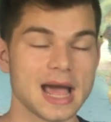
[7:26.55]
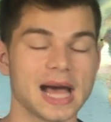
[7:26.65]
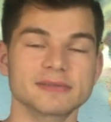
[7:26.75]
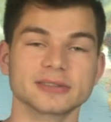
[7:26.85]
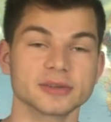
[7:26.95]

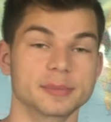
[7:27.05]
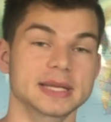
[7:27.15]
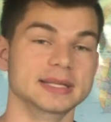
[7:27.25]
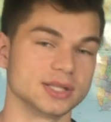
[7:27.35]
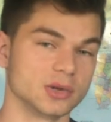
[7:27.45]
I've never
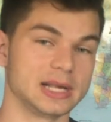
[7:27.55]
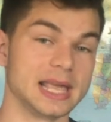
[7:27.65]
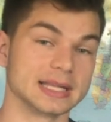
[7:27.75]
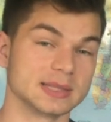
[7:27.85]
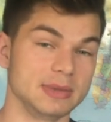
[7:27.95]
been, so I
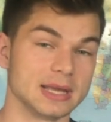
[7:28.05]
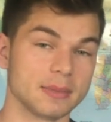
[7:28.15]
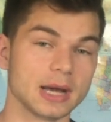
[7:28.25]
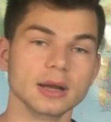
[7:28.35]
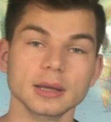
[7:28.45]
can't speak
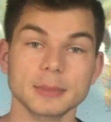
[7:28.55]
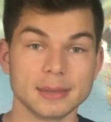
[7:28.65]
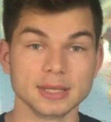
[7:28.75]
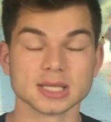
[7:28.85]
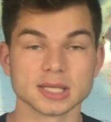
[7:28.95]
about it.
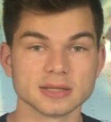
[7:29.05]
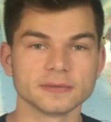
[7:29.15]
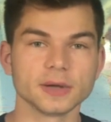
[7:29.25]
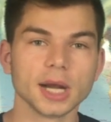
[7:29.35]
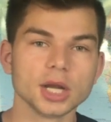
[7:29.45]
Maybe it's
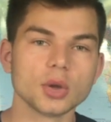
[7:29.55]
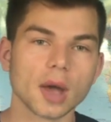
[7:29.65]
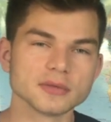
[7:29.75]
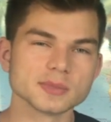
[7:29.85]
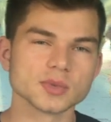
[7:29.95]
different and you
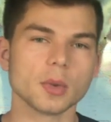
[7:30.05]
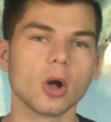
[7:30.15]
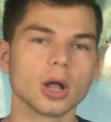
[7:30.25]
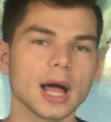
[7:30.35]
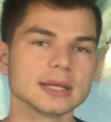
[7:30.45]
have some
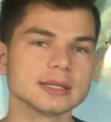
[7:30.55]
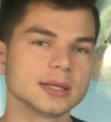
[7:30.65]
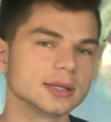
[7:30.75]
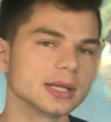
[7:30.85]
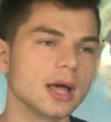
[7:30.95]
small
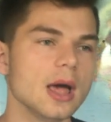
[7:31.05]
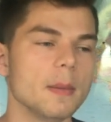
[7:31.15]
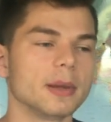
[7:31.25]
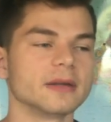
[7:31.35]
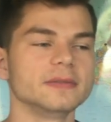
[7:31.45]
classes,
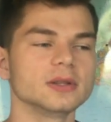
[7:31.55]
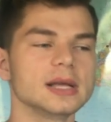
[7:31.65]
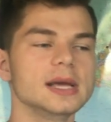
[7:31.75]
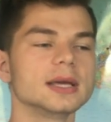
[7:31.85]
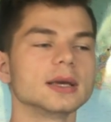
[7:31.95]
but I feel
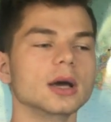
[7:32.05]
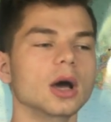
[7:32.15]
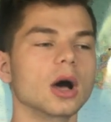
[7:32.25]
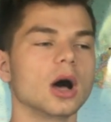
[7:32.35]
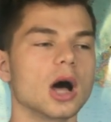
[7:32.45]
like
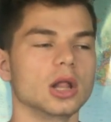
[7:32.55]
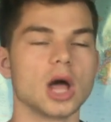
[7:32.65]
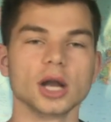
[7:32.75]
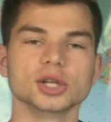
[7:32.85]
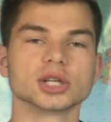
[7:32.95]
a
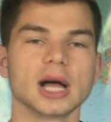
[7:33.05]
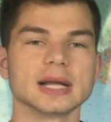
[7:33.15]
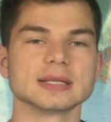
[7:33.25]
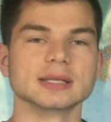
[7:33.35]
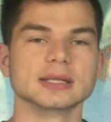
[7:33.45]
lot of your
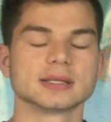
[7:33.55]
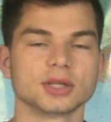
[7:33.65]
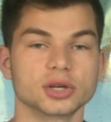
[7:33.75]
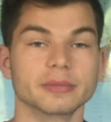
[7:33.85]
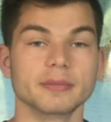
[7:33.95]
classes,
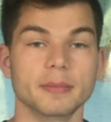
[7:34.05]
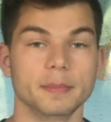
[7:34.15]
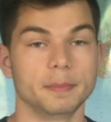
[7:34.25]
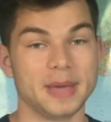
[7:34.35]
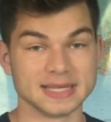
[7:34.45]
your
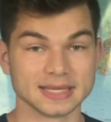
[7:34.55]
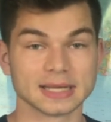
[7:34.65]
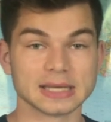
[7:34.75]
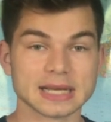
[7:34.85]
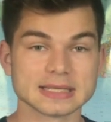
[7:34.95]
basic
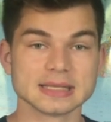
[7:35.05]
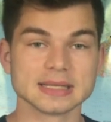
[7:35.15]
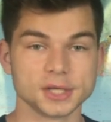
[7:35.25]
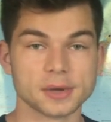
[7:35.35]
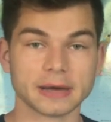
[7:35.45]
classes
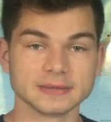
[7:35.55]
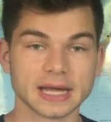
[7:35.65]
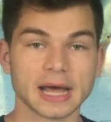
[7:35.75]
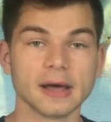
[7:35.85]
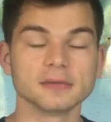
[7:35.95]
that you have to
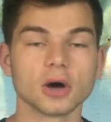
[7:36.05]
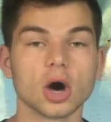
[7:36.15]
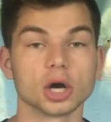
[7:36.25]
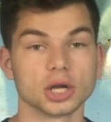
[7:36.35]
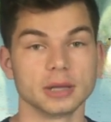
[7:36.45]
have,
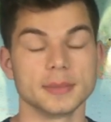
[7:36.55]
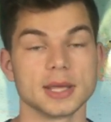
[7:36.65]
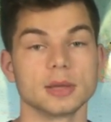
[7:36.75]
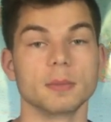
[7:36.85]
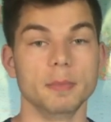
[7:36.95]
are gonna
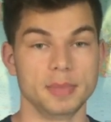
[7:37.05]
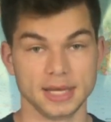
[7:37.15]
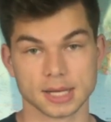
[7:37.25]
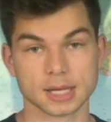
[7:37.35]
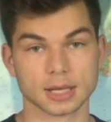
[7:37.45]
be big.